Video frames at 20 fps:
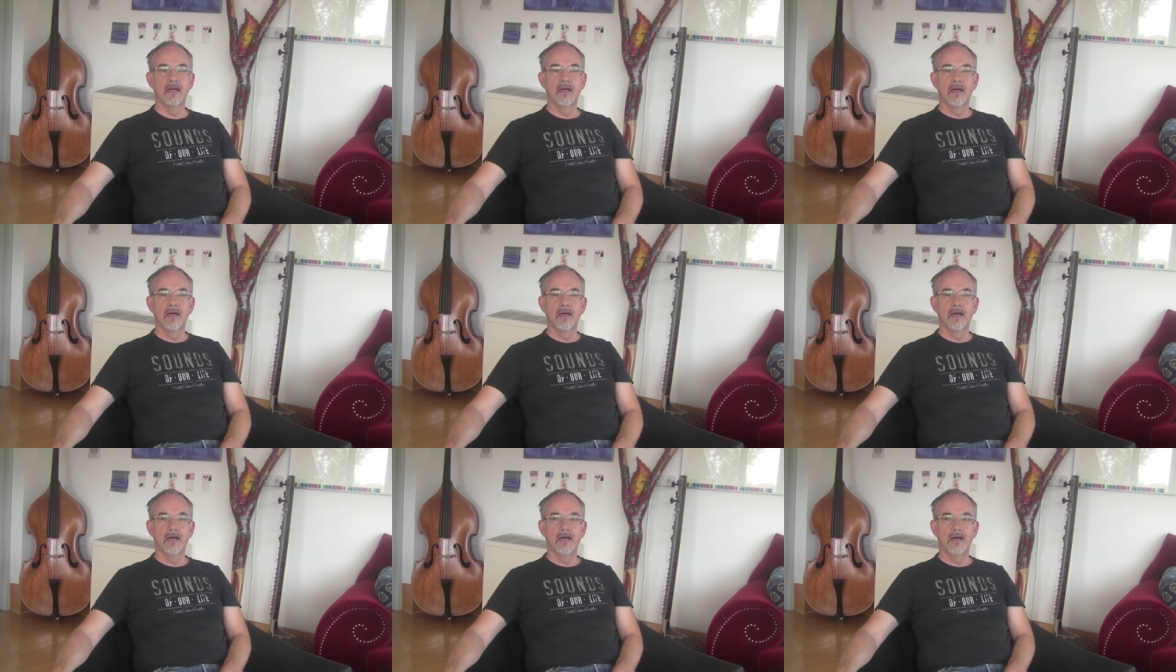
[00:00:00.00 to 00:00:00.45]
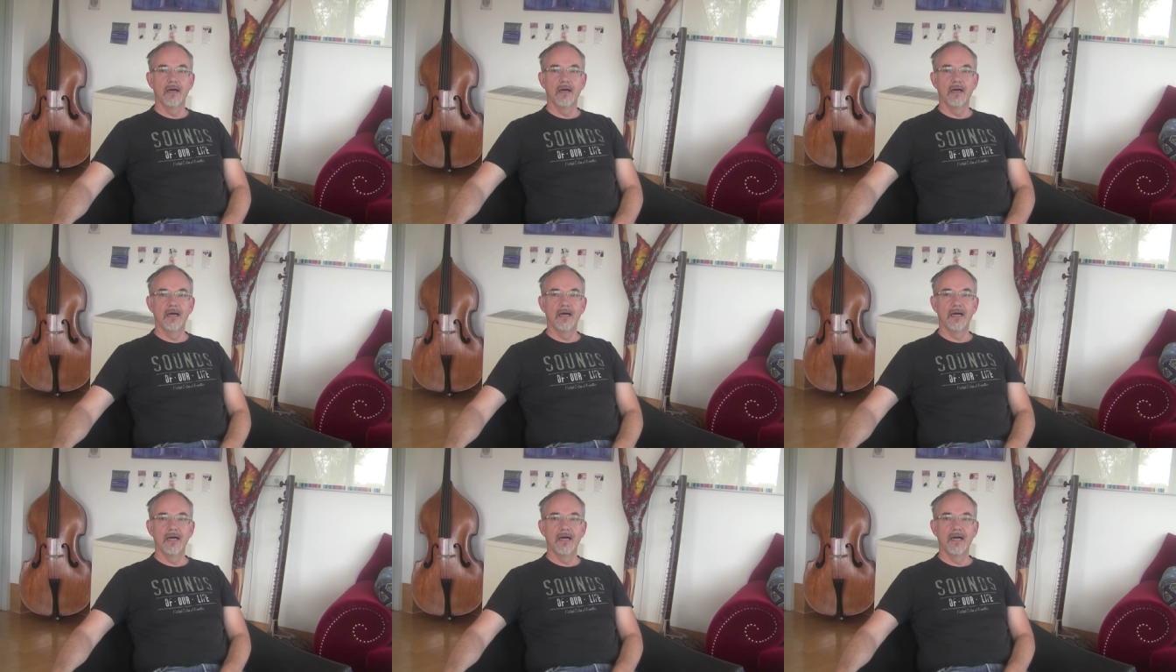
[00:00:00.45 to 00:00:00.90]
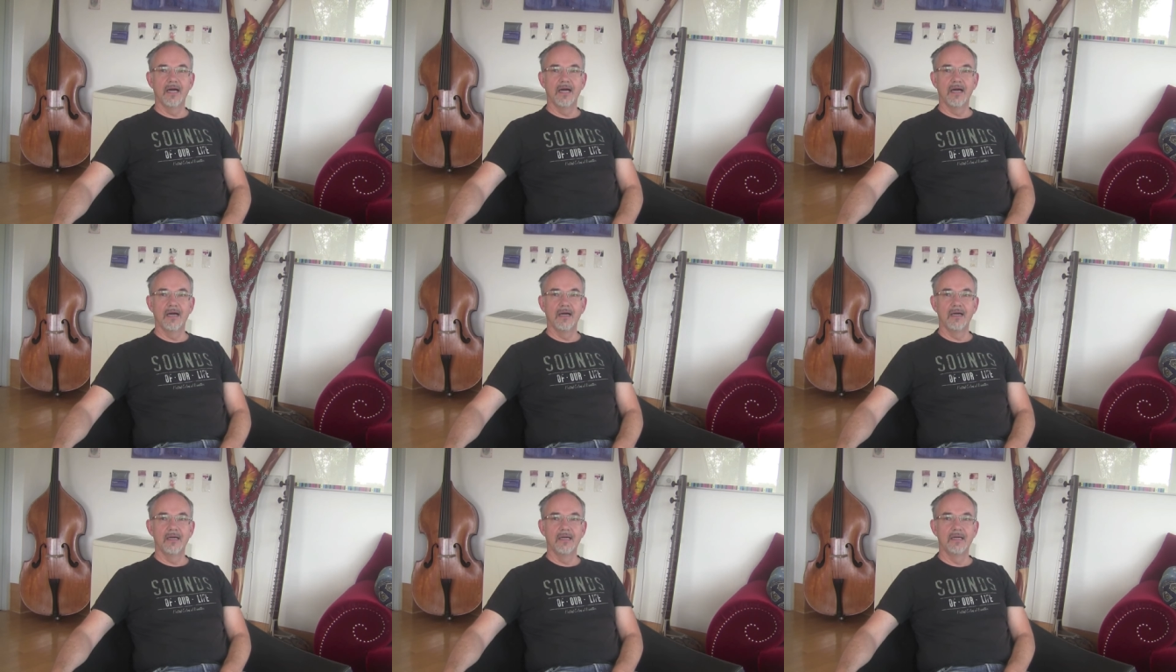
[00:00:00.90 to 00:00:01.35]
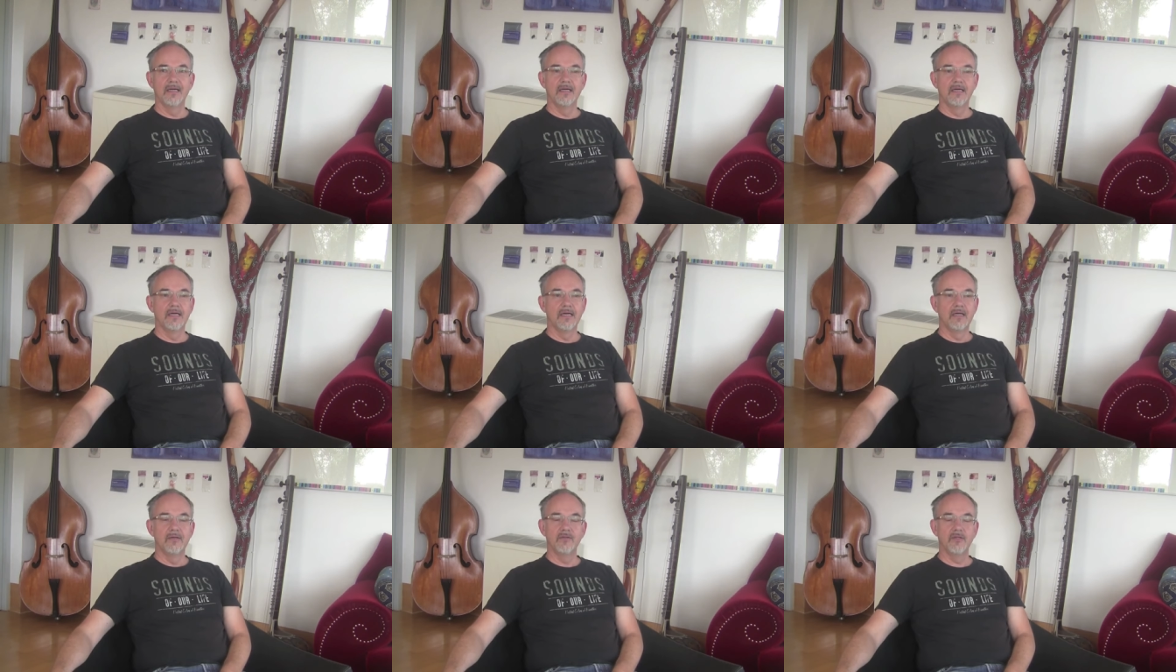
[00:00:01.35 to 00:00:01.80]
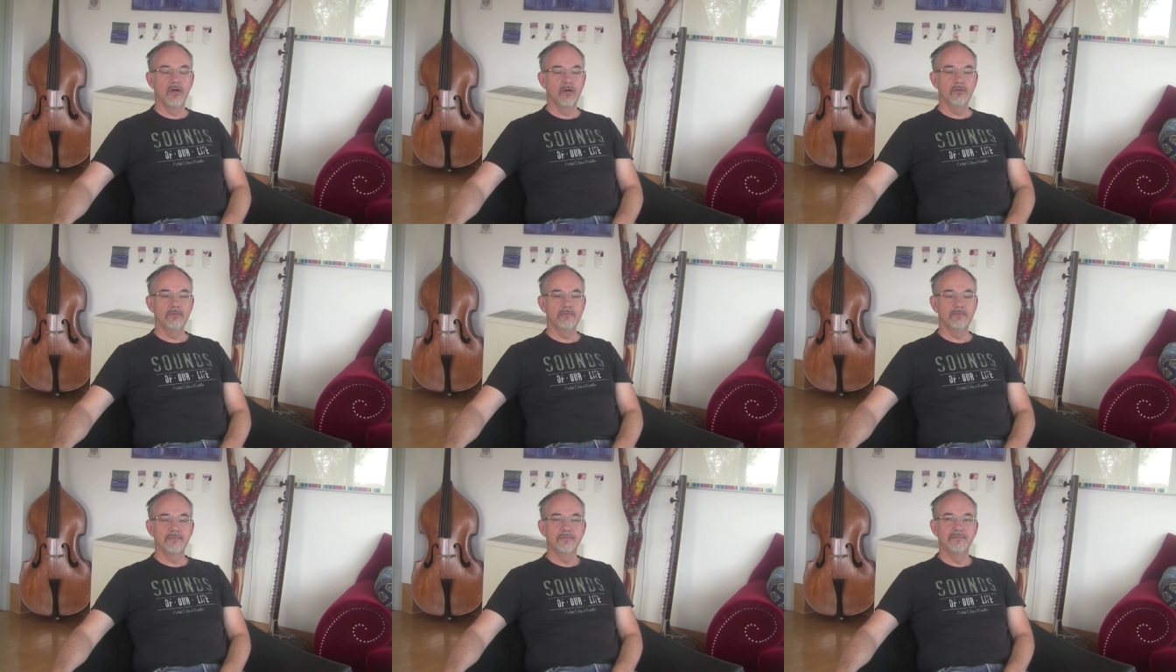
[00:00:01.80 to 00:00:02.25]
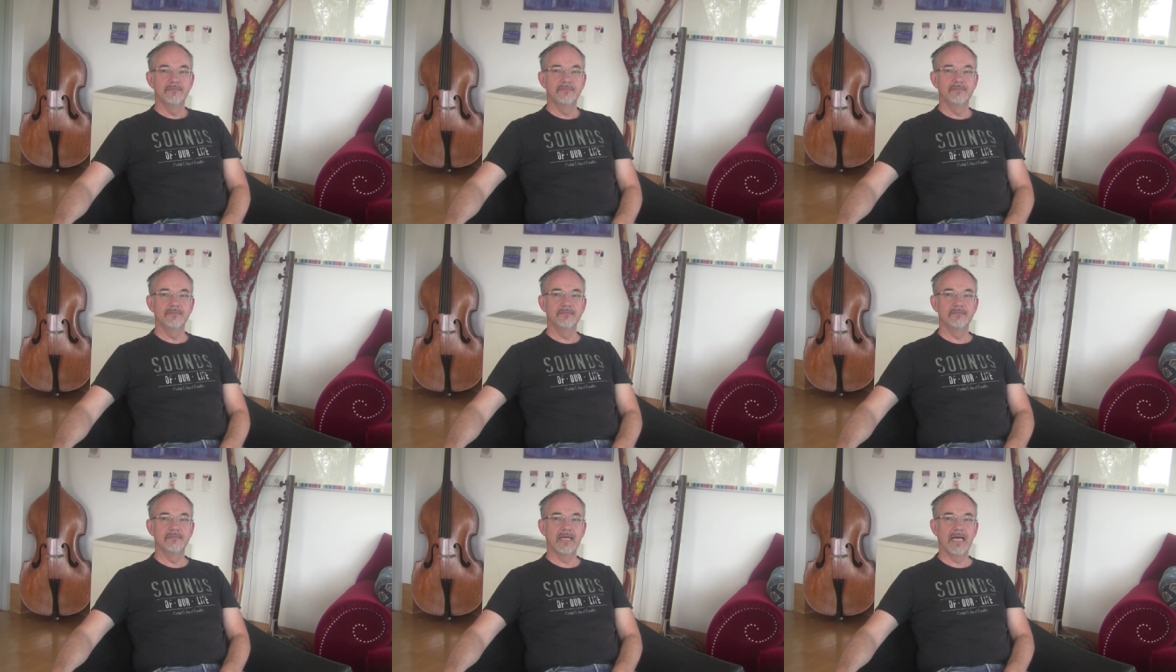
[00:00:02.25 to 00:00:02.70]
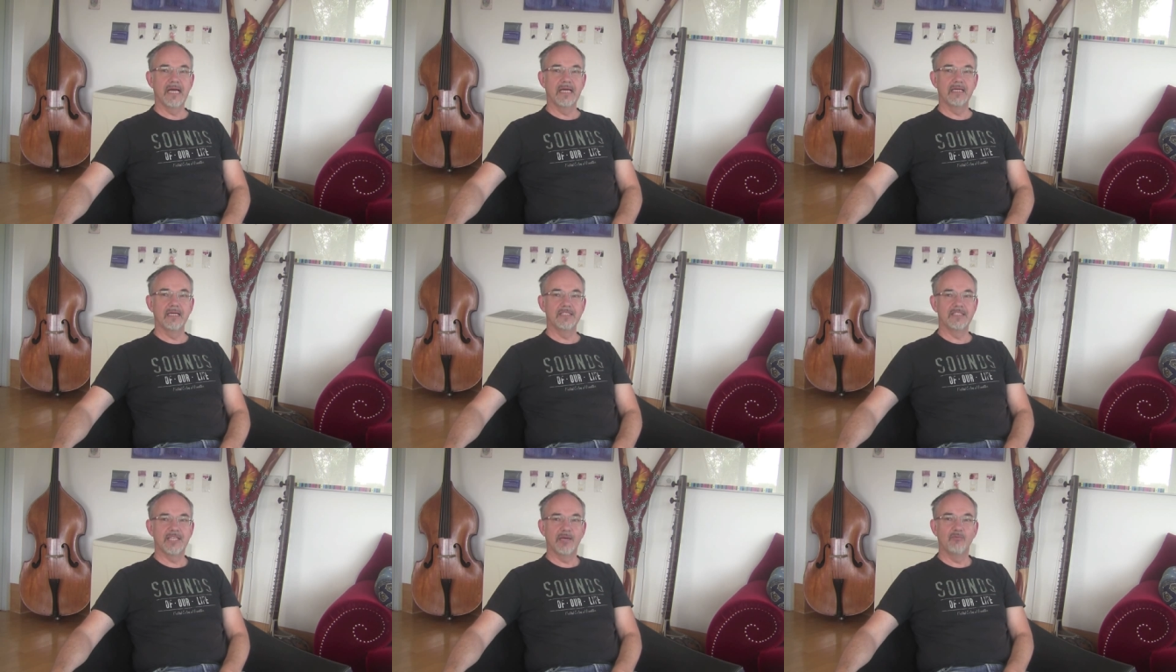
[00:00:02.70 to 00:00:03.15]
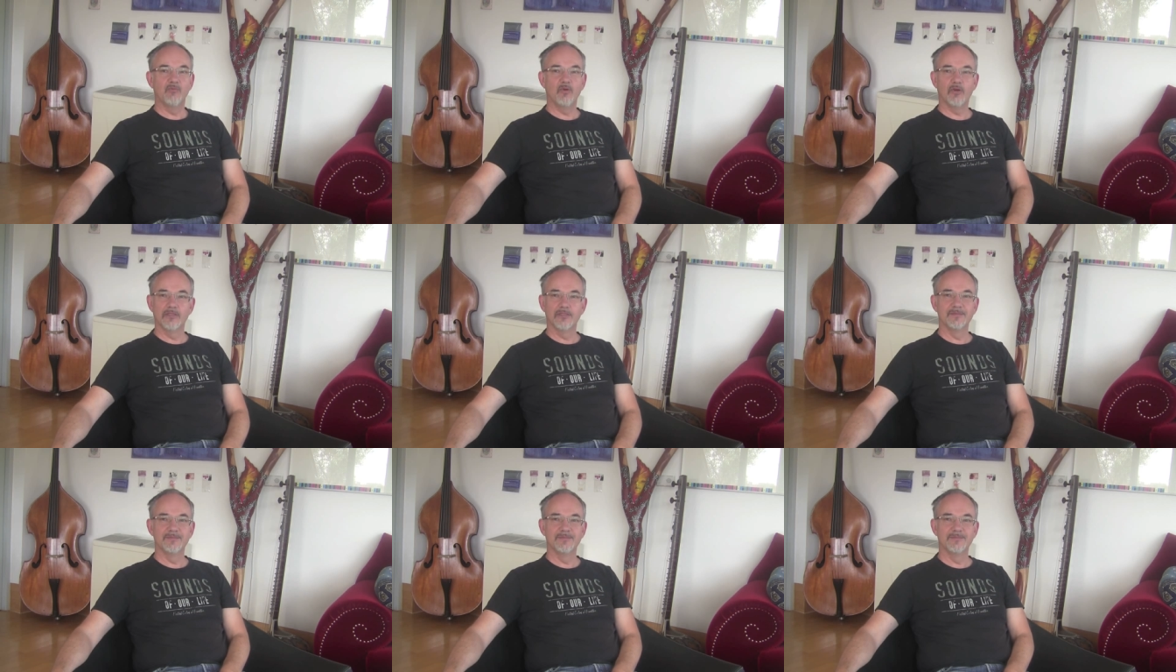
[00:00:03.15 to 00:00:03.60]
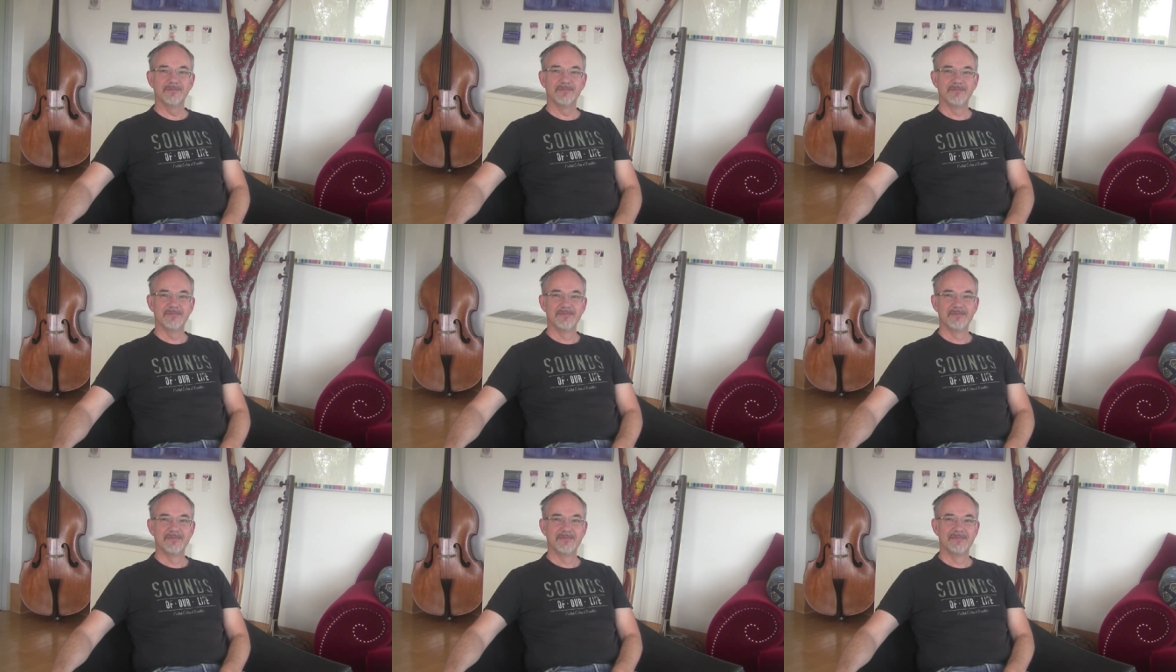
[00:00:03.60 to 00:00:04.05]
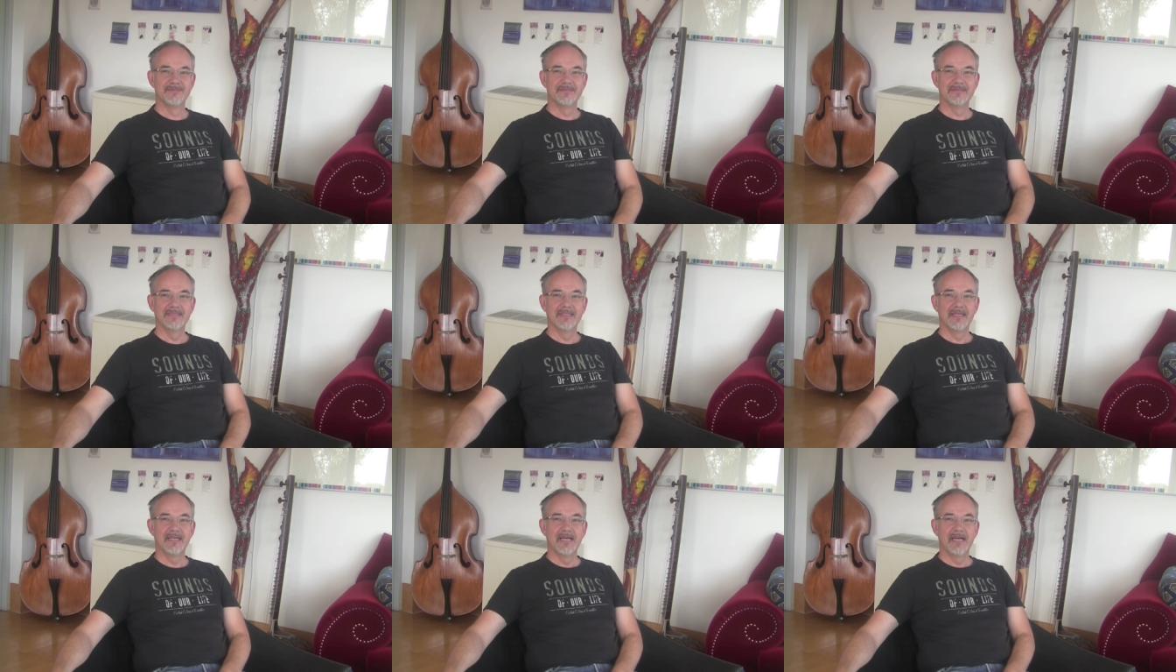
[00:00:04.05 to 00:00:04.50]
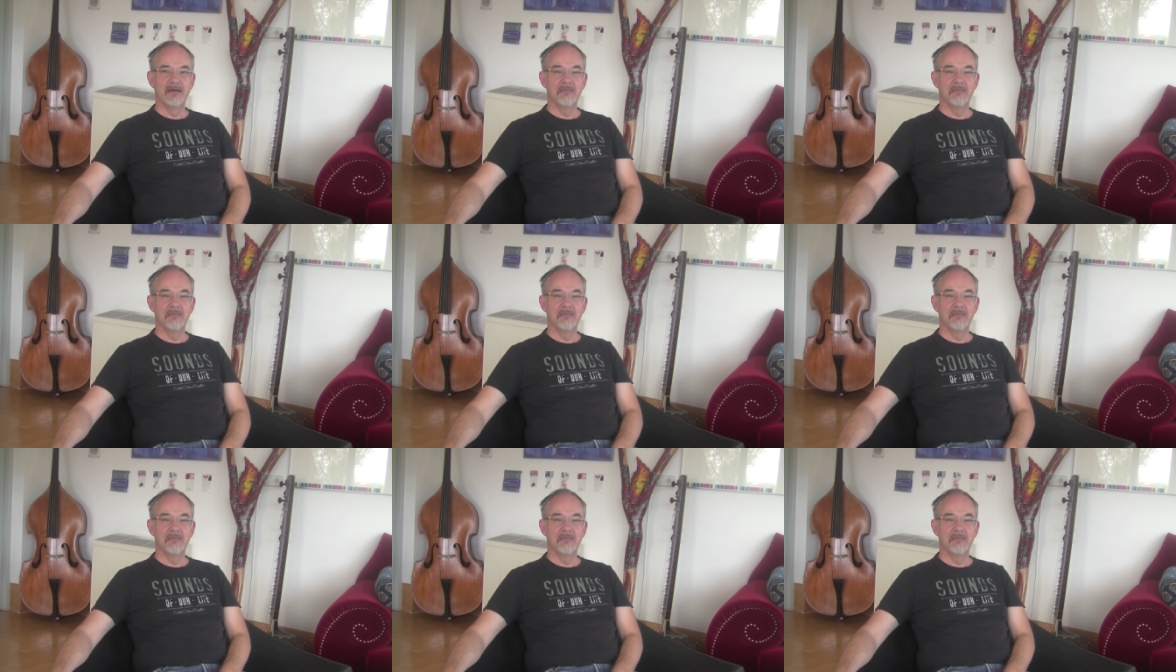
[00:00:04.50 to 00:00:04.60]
do you flip a coin? no, someone. I see.